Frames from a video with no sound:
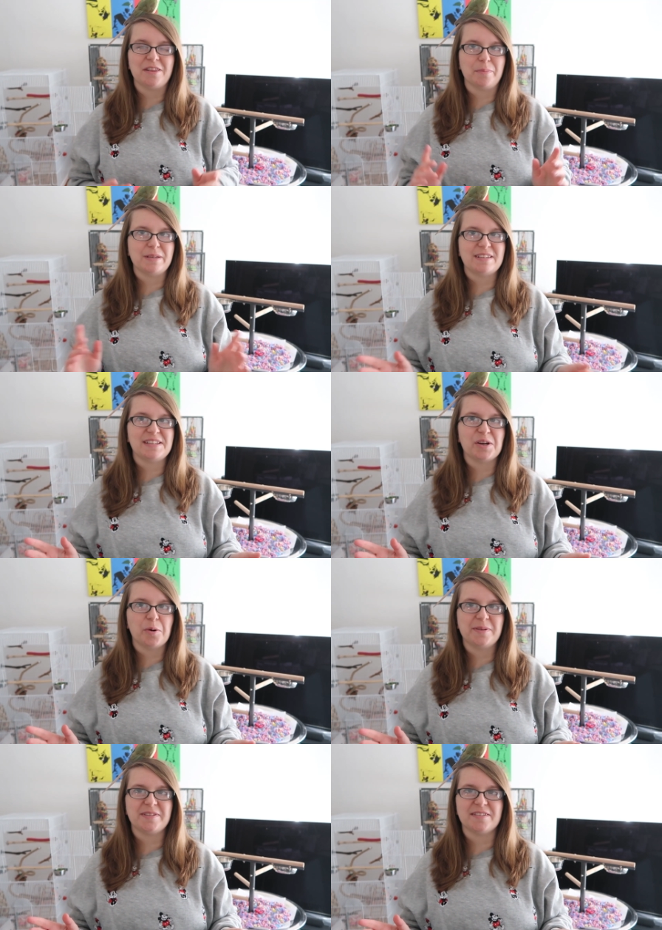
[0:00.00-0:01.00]
they'll be sitting
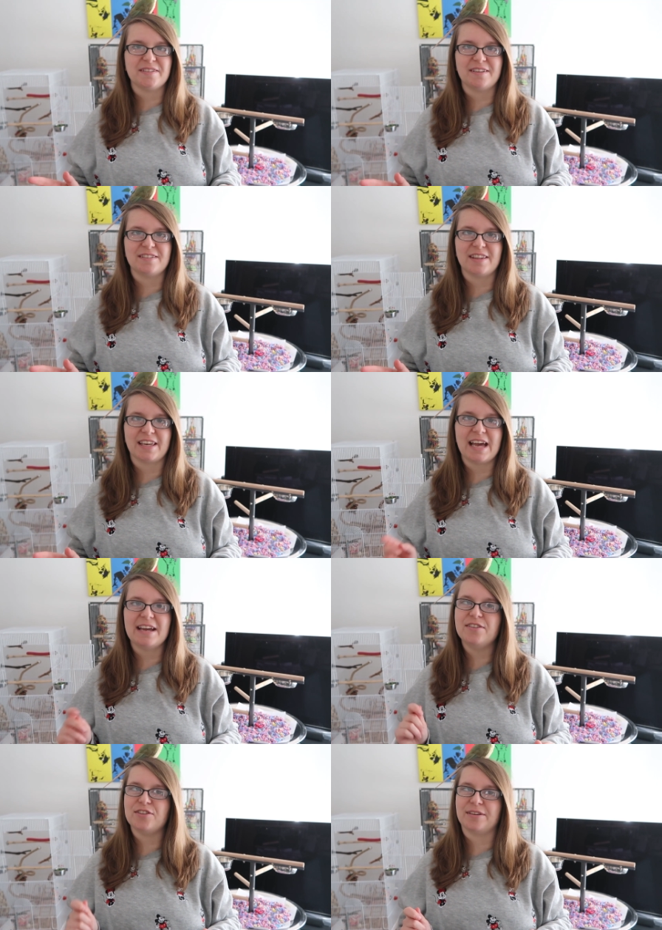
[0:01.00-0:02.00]
opposite sides of the
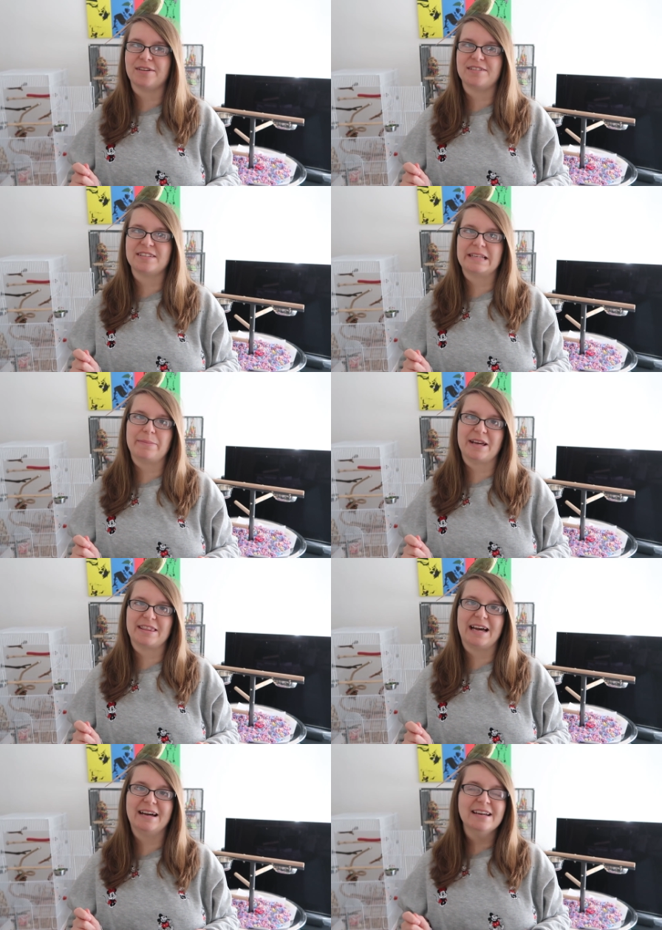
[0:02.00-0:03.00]
cage and they'll go to sleep like
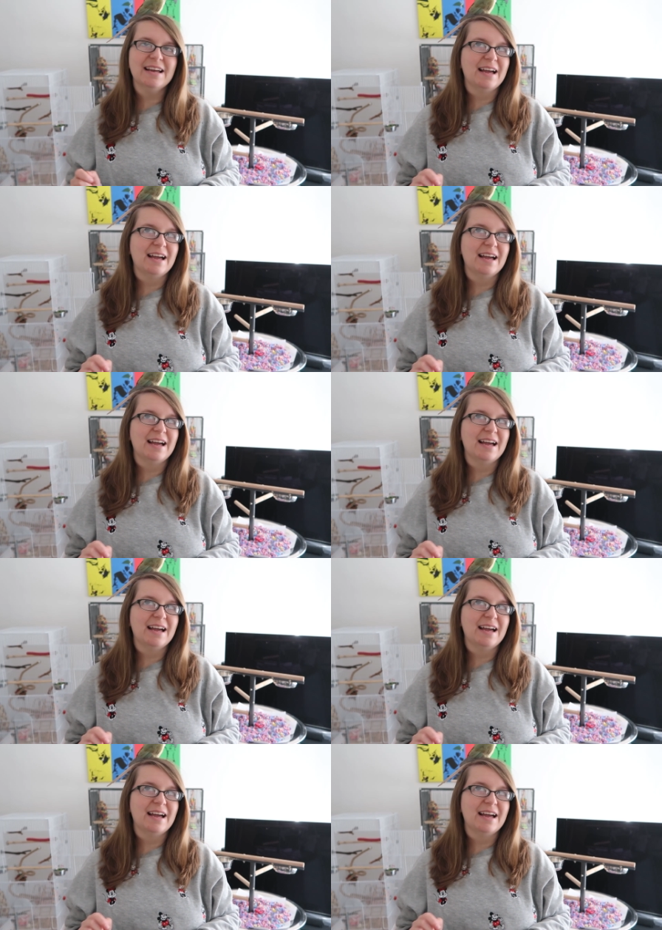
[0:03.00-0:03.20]
that.